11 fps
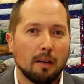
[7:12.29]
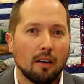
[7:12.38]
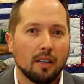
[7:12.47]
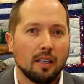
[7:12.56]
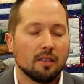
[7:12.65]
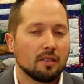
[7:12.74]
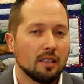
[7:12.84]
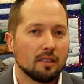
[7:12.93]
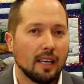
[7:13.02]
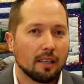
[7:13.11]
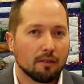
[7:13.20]
about
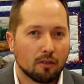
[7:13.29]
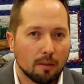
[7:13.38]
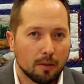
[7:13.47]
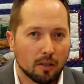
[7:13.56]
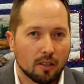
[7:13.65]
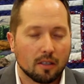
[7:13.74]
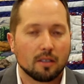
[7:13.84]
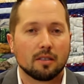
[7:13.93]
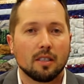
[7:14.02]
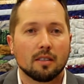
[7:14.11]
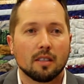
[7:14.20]
is that of
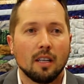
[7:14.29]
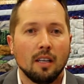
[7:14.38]
cryptocurrencies,